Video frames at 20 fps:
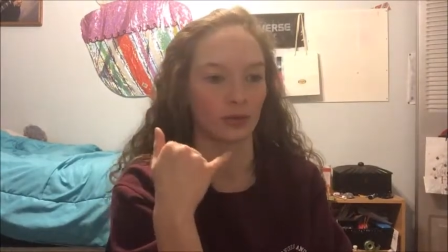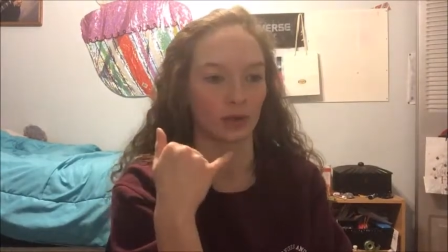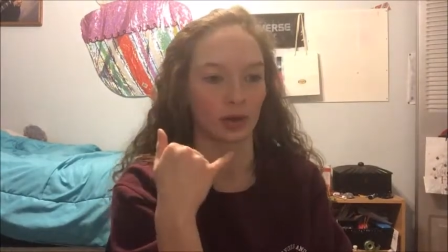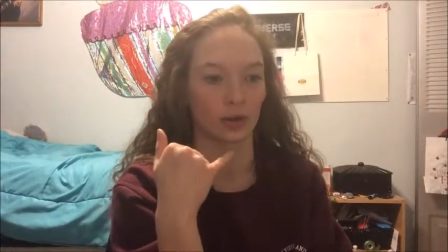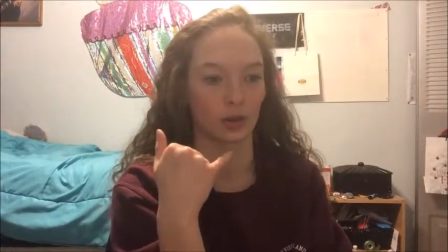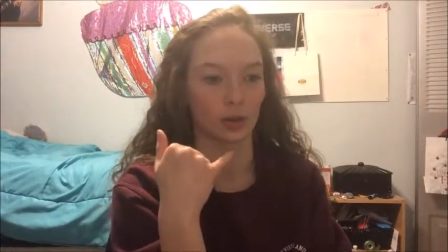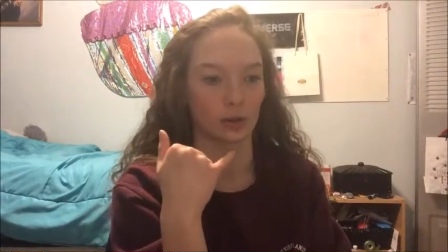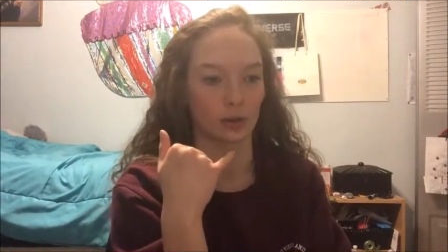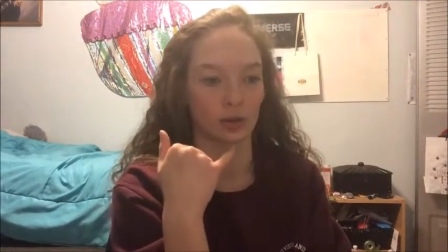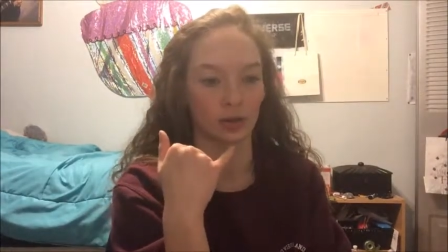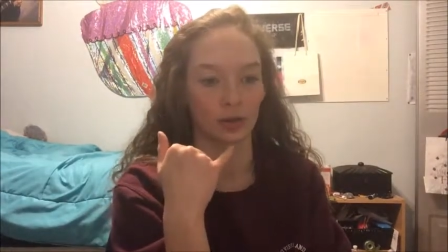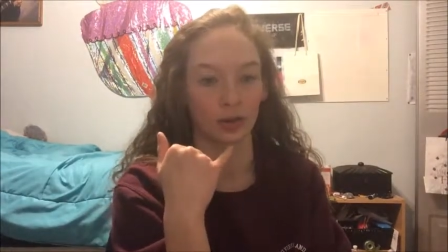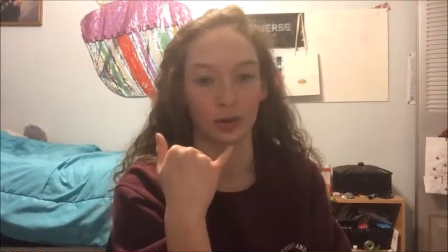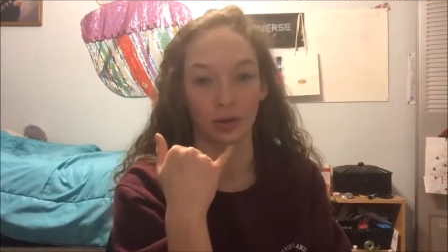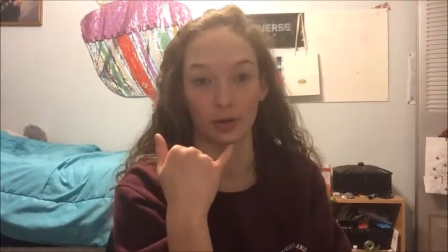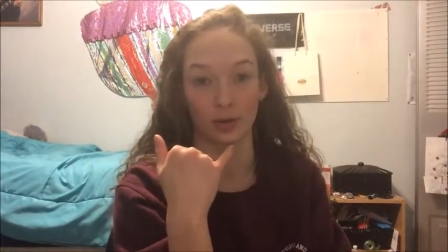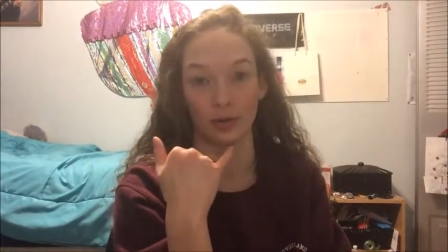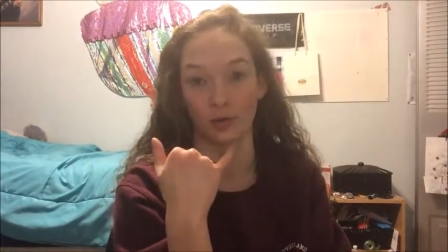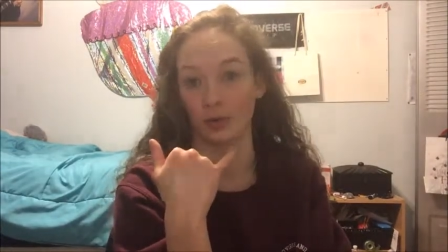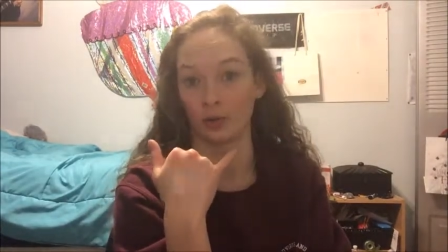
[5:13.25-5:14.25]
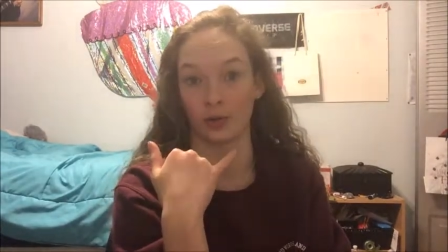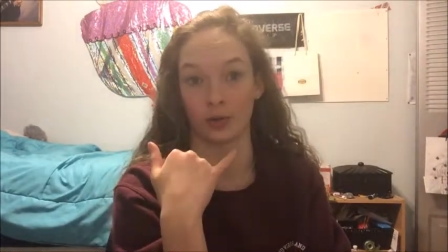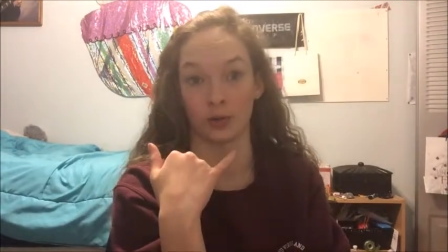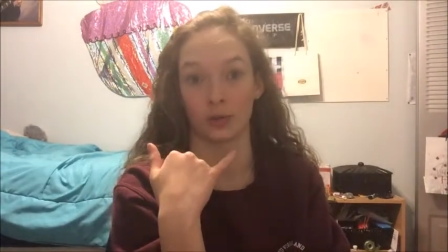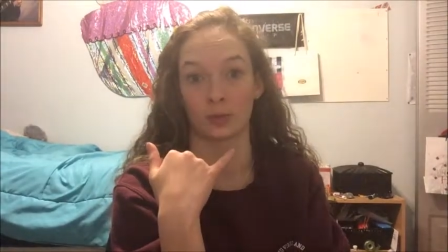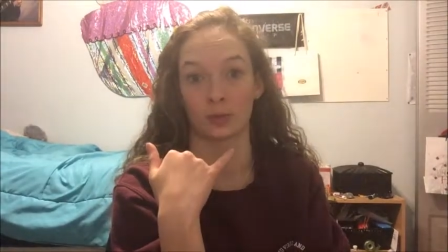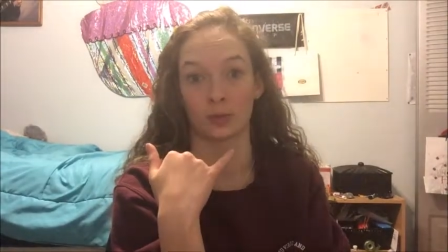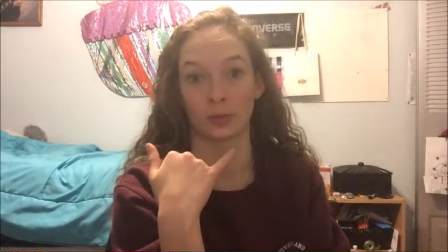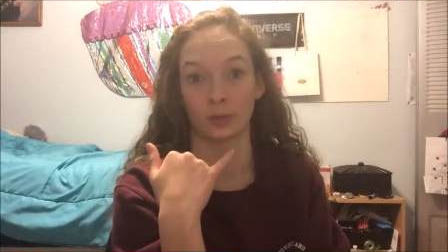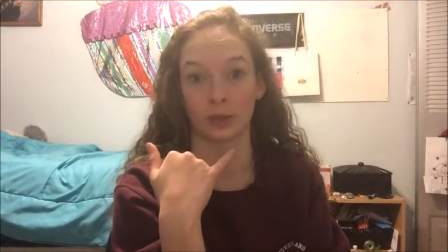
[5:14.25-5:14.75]
are you are you
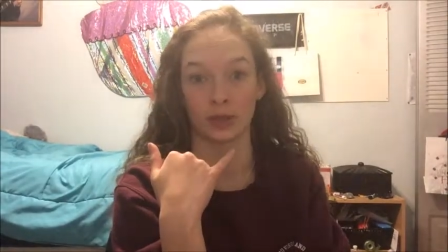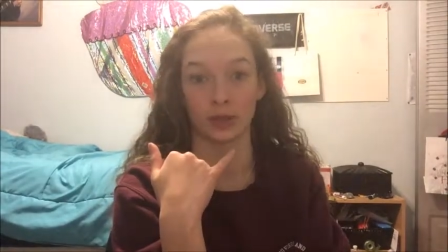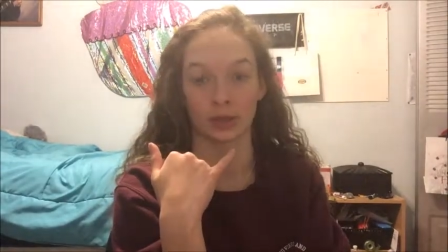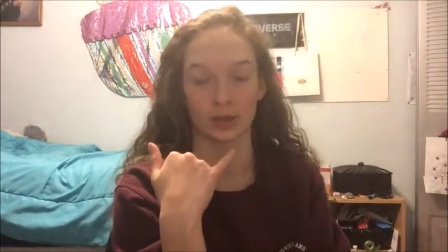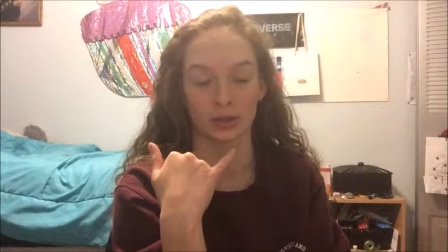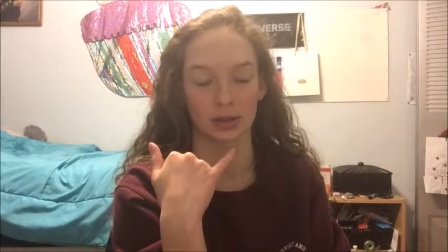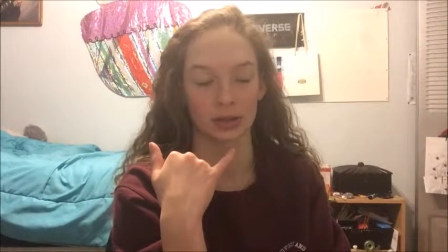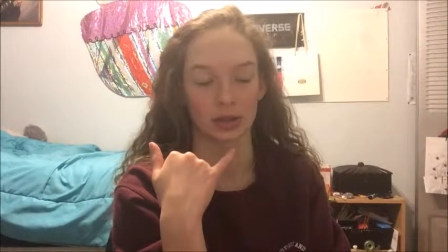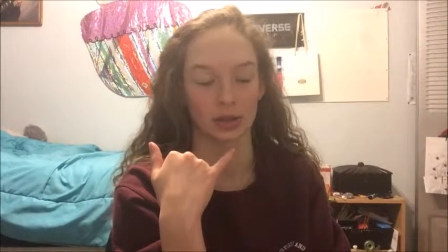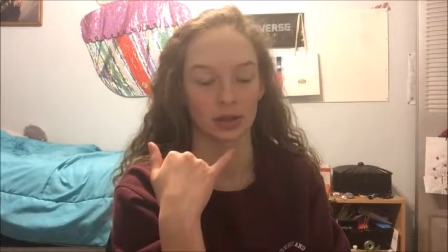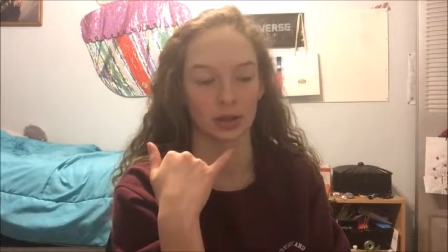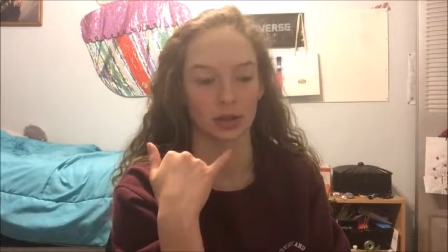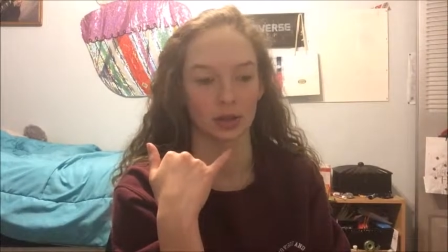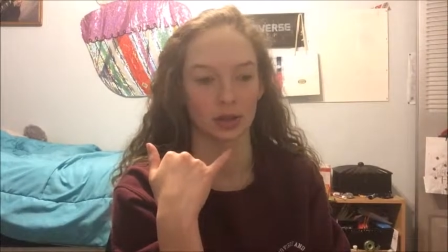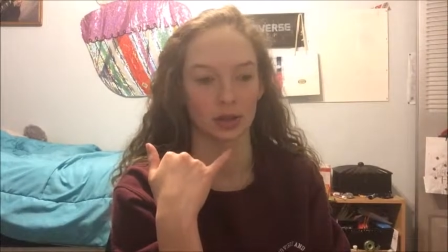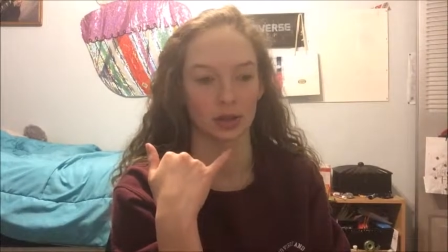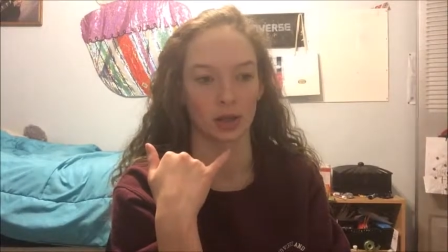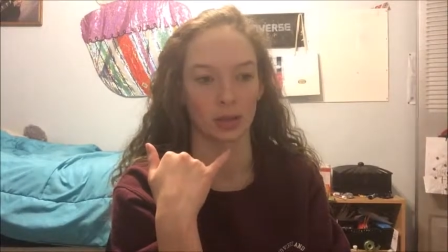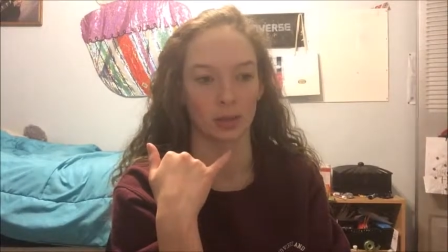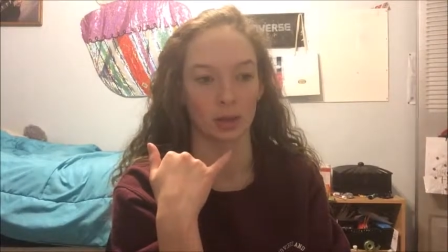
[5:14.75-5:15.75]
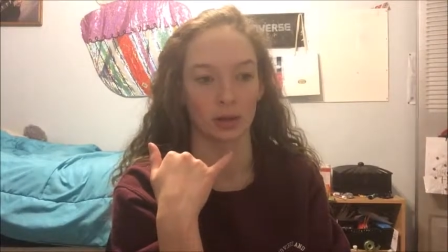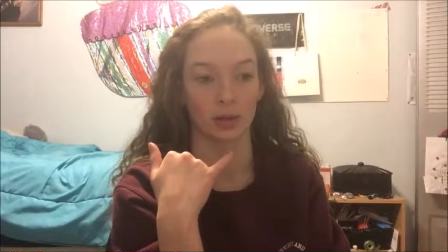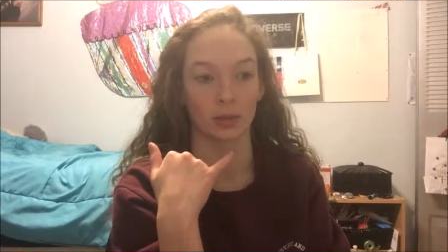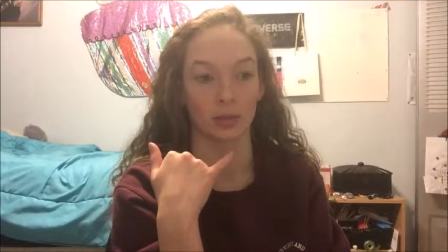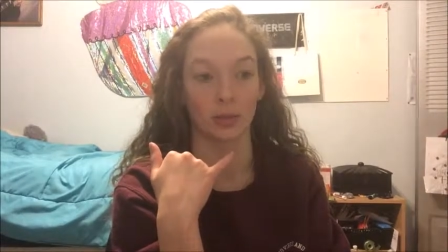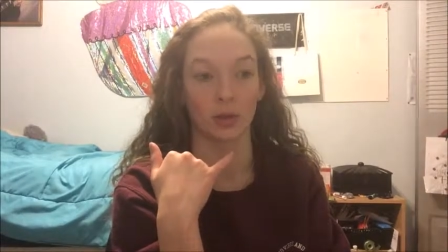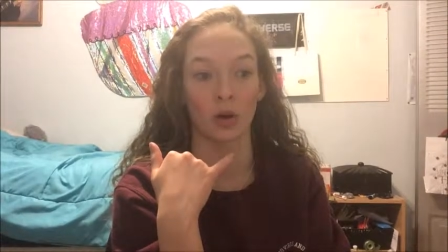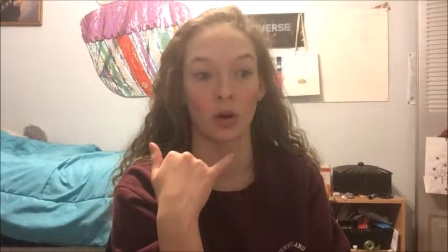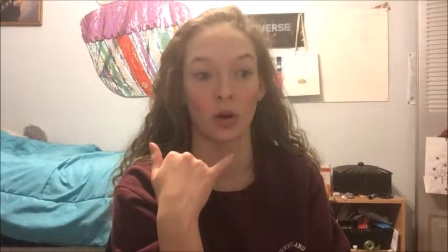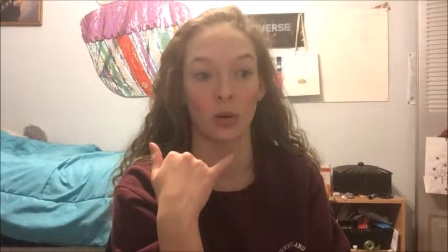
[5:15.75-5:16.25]
available and he's like I'm at the
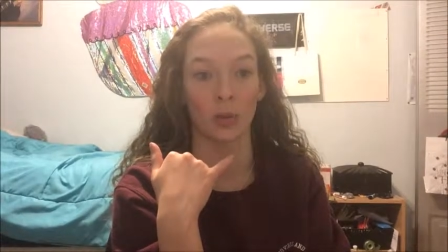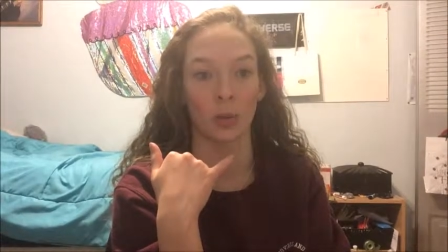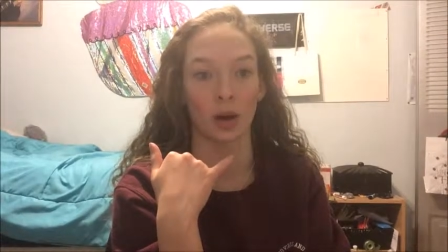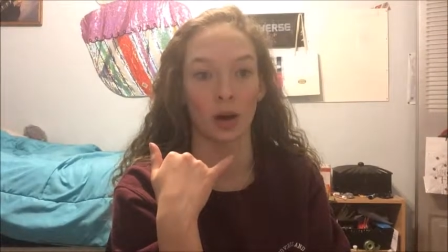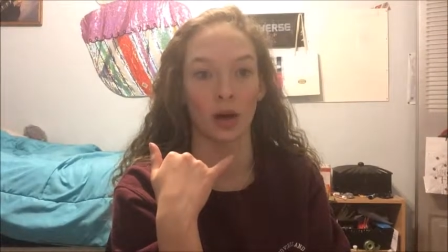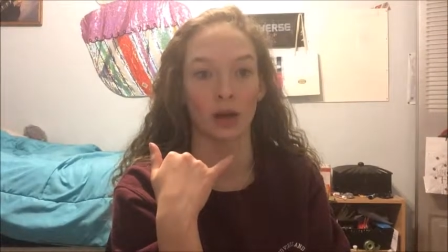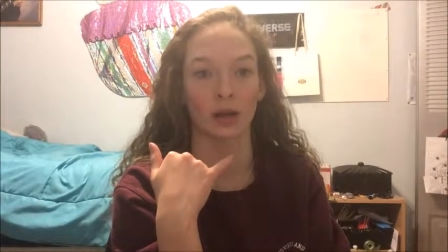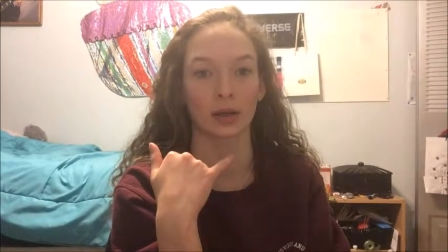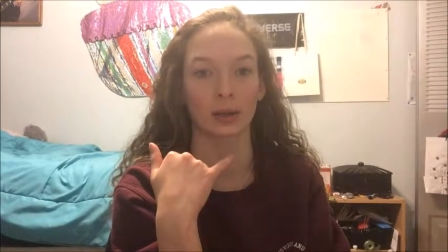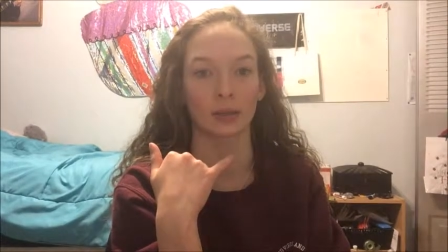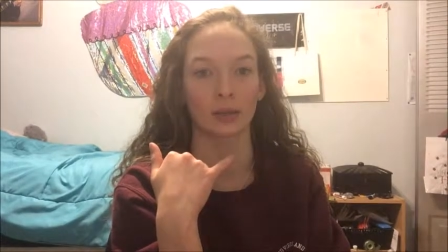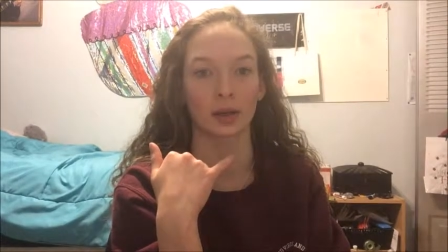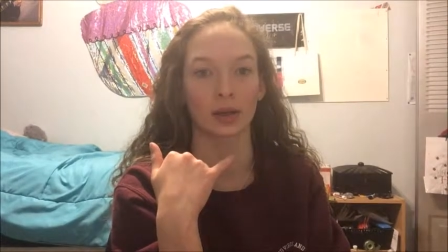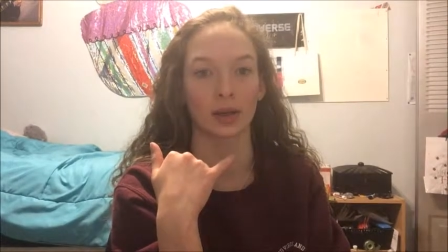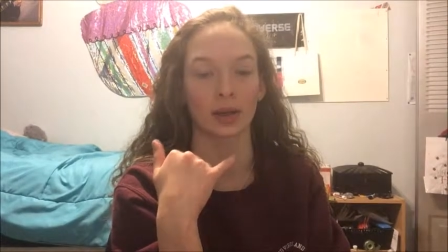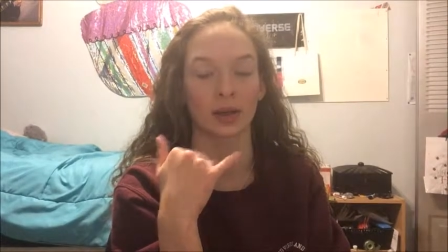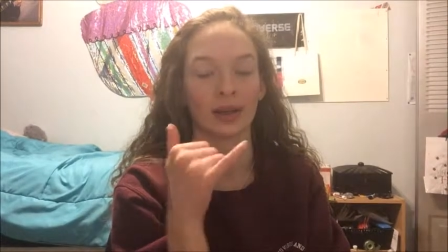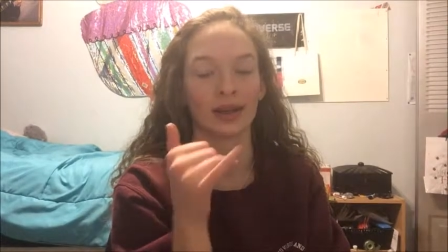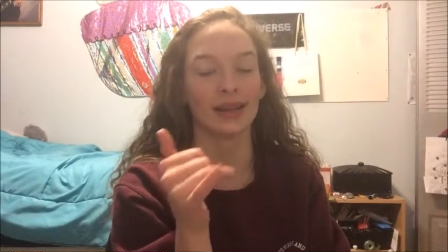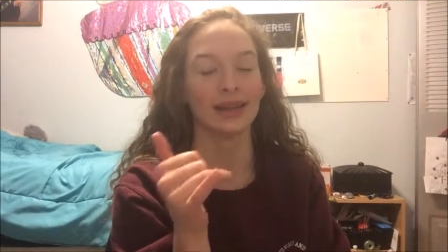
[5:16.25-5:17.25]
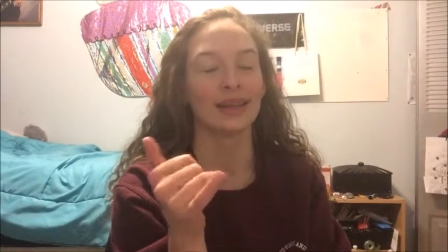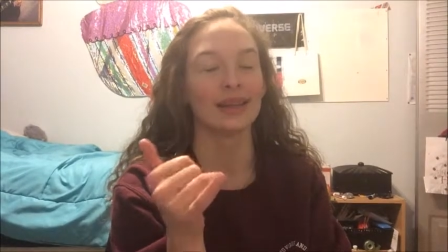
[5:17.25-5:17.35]
mall why and I'm like